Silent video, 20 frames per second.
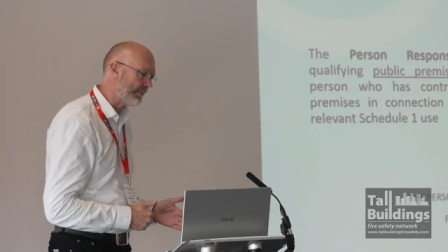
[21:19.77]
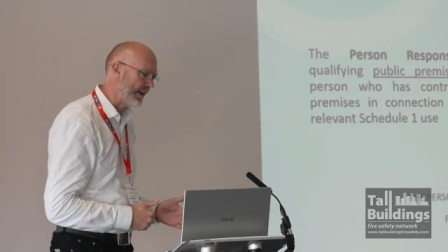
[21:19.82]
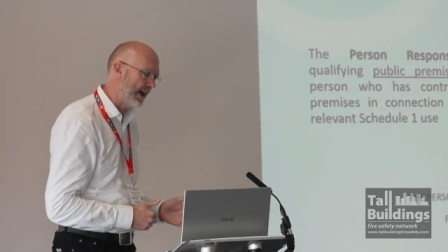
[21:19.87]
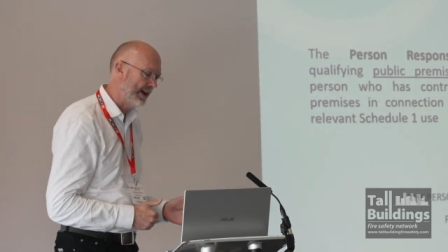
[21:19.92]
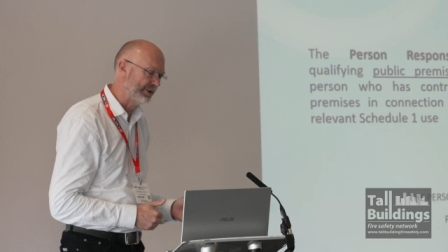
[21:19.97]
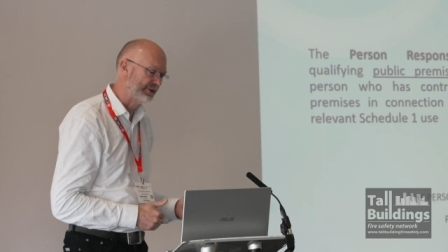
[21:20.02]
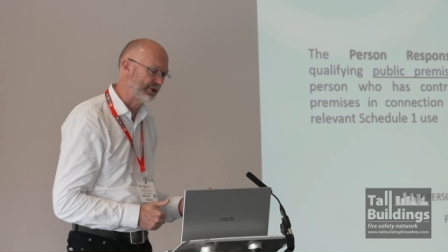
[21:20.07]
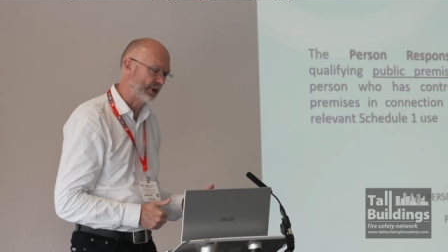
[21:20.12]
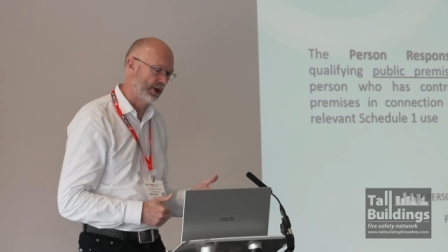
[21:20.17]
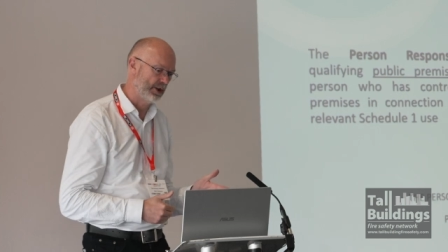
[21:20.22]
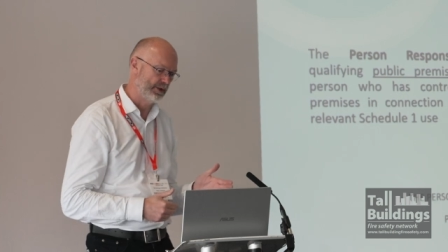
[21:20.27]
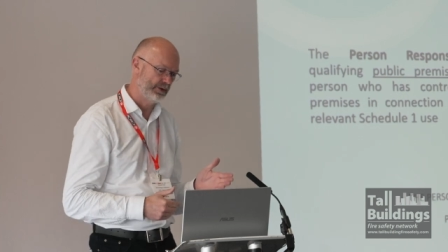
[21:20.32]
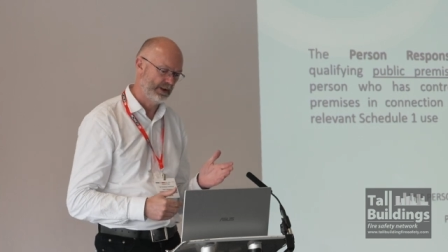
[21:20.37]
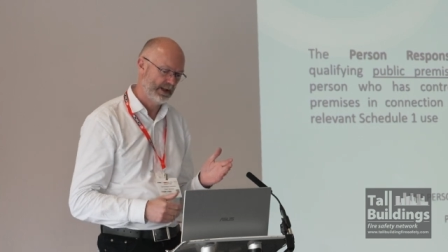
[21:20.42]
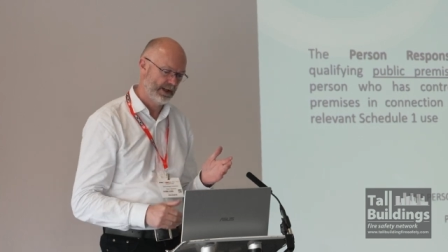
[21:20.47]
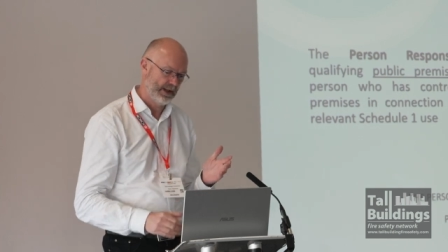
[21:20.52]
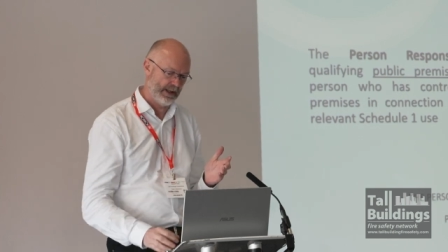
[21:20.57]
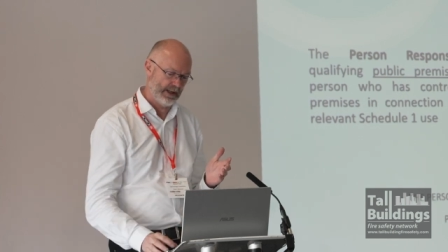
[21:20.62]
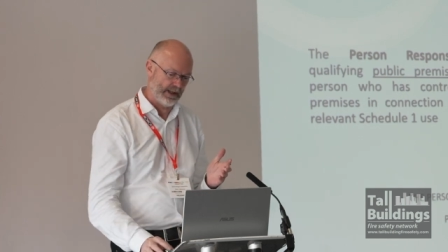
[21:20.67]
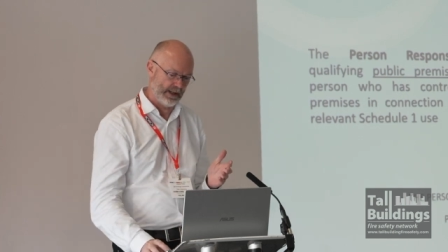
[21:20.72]
And so
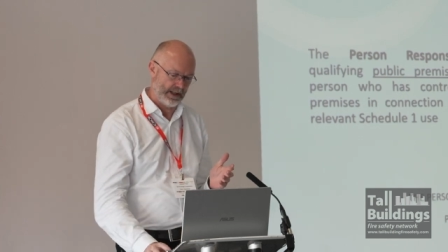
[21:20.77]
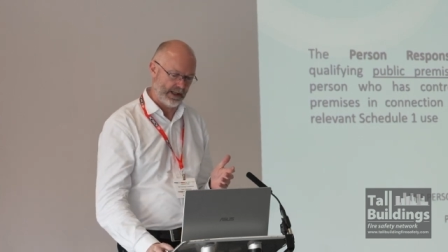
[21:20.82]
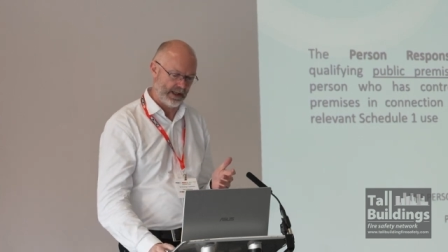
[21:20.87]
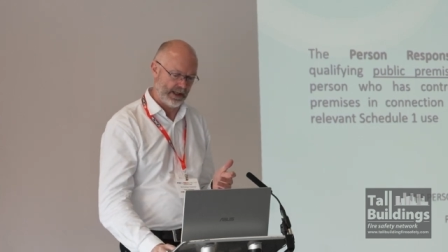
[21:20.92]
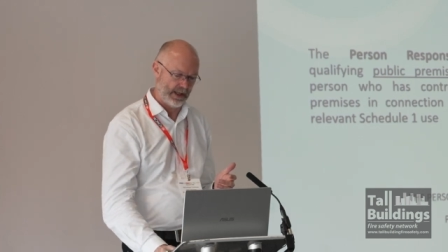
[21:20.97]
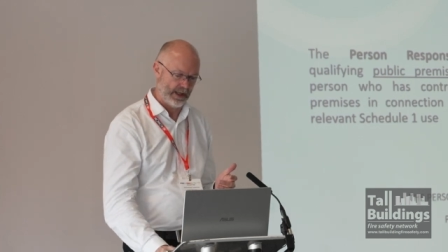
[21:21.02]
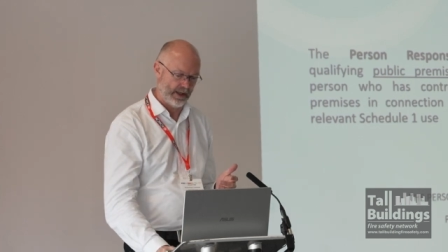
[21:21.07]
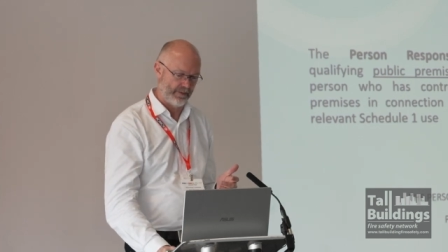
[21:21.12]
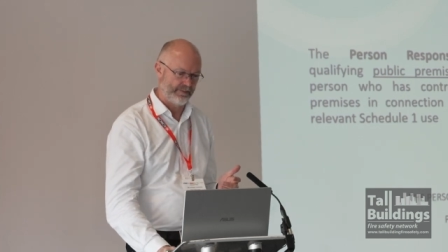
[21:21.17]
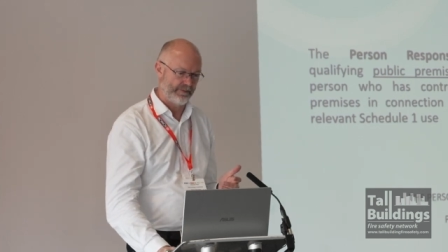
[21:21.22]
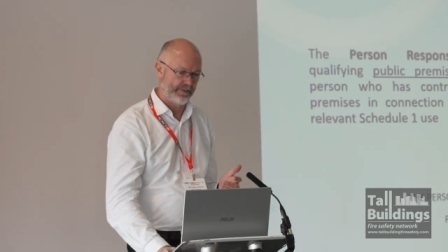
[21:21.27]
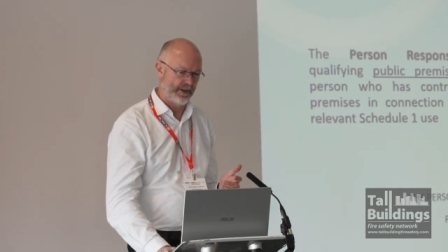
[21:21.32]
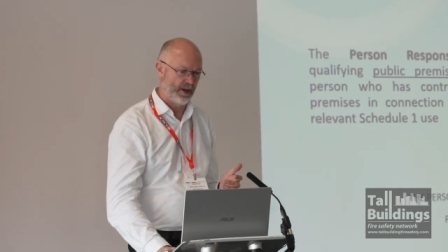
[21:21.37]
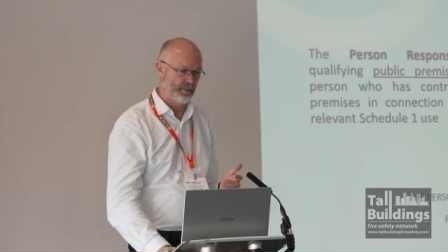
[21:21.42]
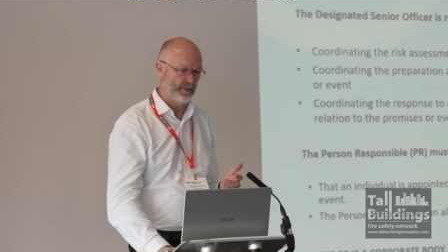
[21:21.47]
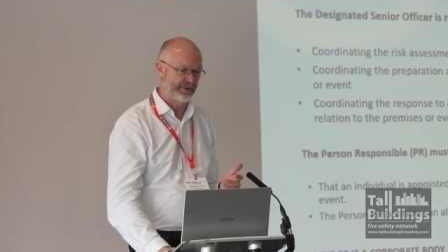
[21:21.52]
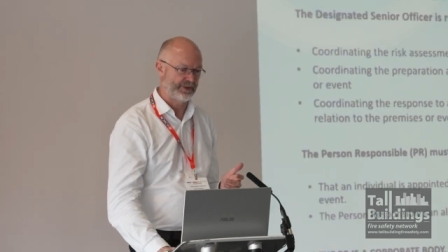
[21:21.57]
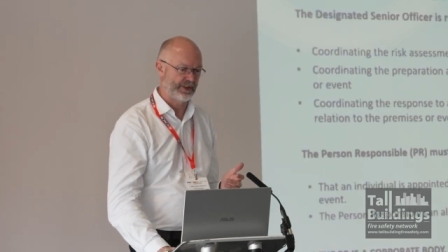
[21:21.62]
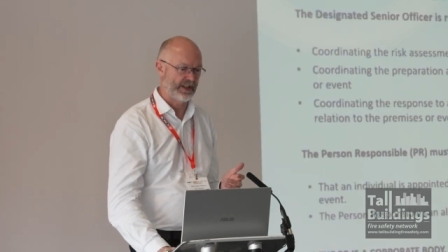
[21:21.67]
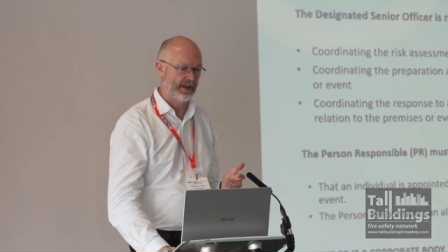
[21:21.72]
um, the Home
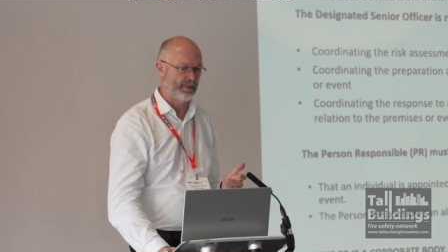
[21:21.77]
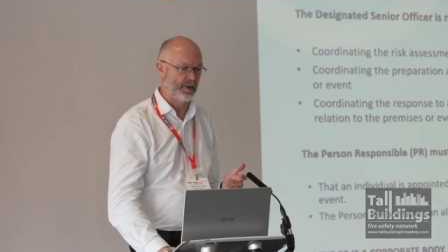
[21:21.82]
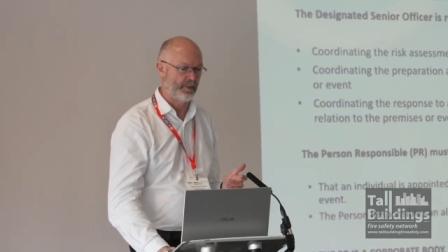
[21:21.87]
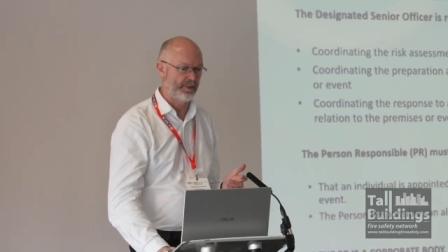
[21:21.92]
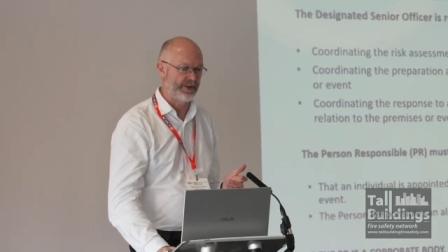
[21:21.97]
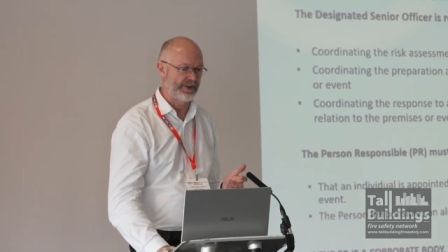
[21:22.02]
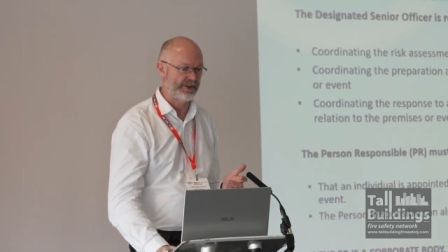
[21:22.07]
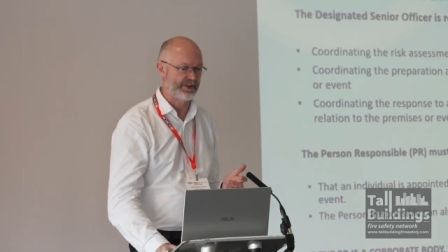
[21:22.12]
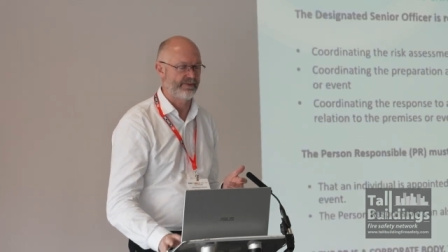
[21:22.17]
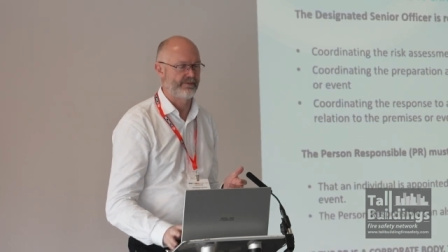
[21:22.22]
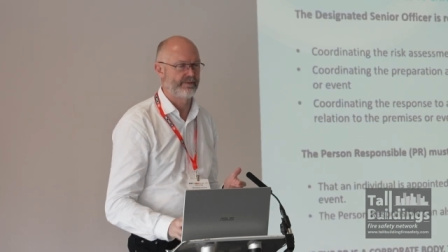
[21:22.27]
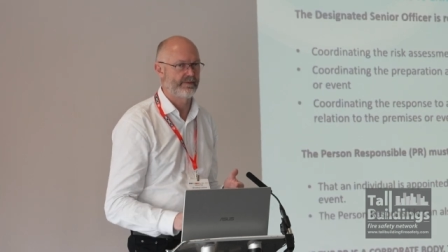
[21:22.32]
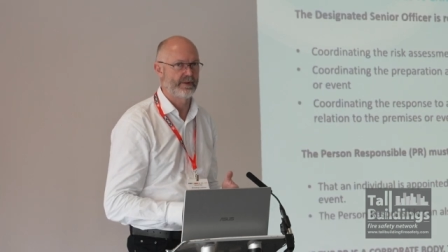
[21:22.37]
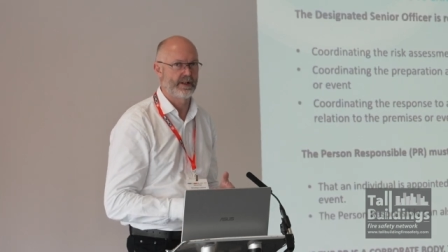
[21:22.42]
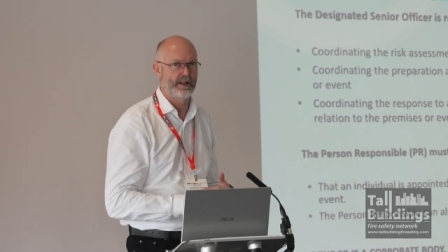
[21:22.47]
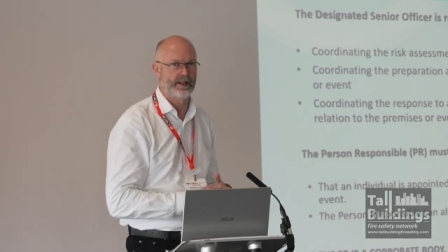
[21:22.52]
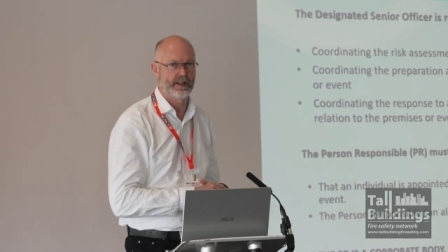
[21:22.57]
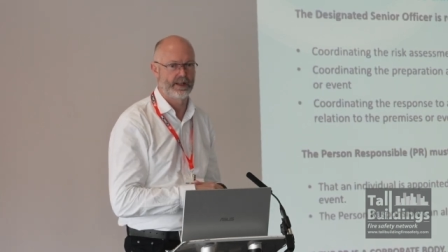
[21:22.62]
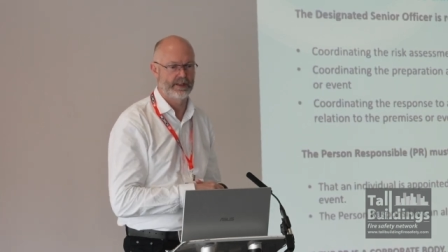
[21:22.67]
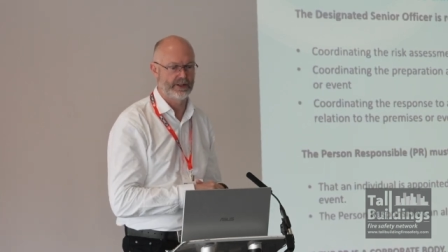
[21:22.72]
Office have come up with this
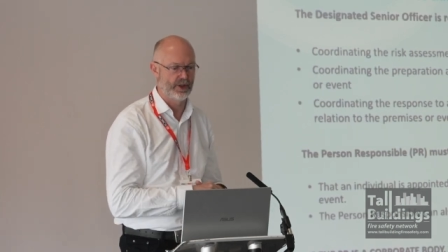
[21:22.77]
uh,